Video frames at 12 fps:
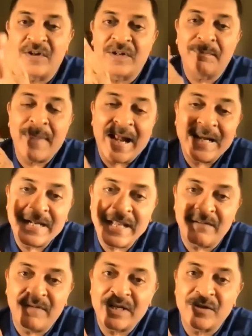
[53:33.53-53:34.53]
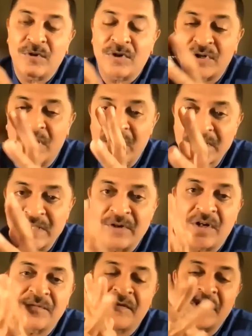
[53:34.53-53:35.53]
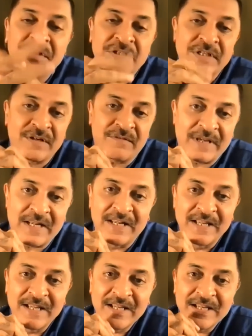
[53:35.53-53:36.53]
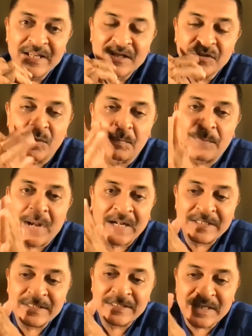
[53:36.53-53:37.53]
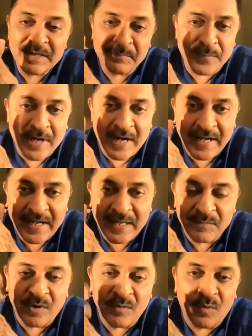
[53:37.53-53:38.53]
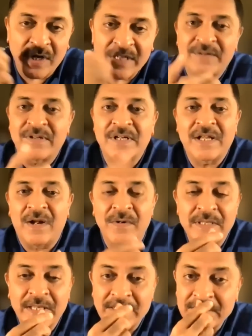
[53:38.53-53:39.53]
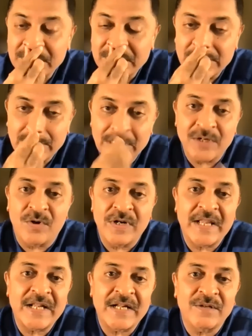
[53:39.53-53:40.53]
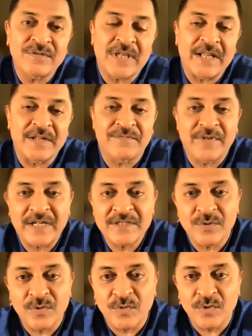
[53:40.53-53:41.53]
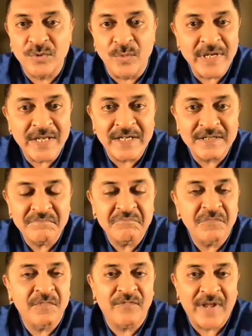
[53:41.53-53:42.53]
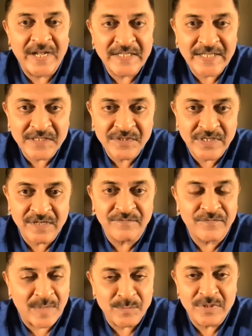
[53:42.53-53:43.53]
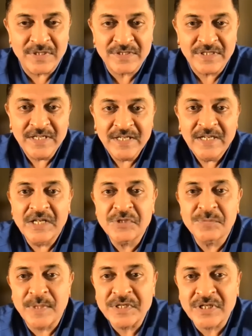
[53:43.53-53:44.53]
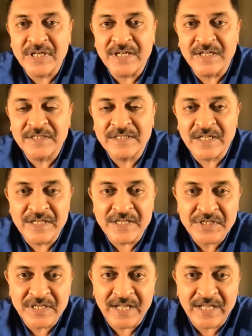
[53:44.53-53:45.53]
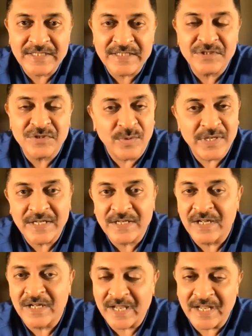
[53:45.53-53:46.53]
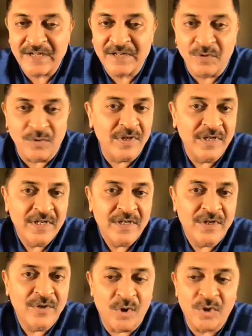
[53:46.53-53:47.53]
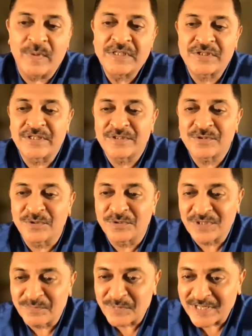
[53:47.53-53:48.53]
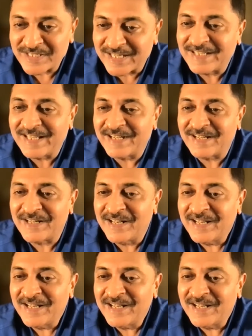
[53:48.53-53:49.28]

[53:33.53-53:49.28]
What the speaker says: on a bad day when your lungs are not functioning well. So practicing pranayam on whatever ground, there is zero negative side effect. So doing it, fantastic, fabulous, especially in a condition like this, doing it again, good, no question. So somebody said that